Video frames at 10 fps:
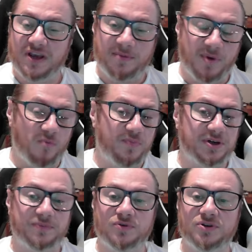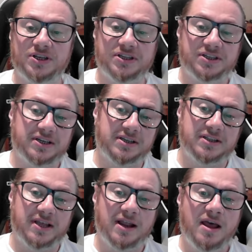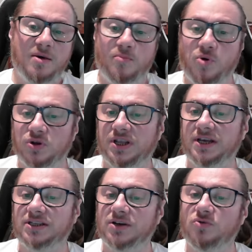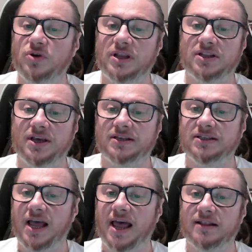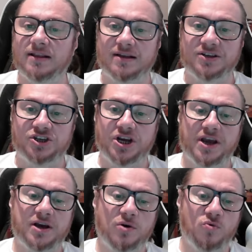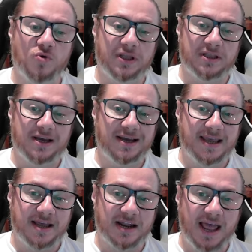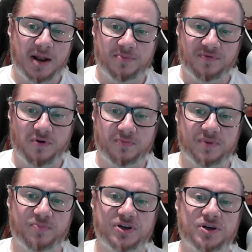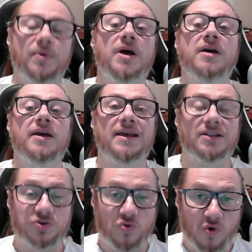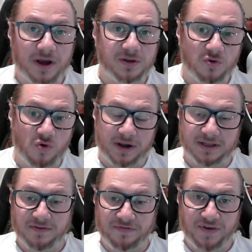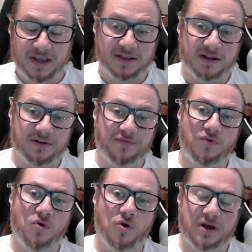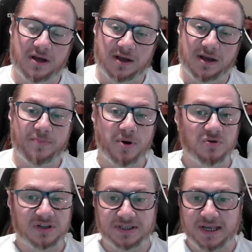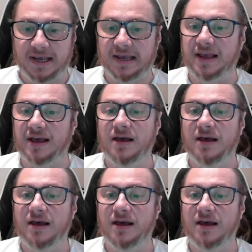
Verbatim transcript: about bishop to g6 and then pawn takes and queen takes and check with, again, help from the bishop, it's quite, quite fatal for uh, opponent's king here.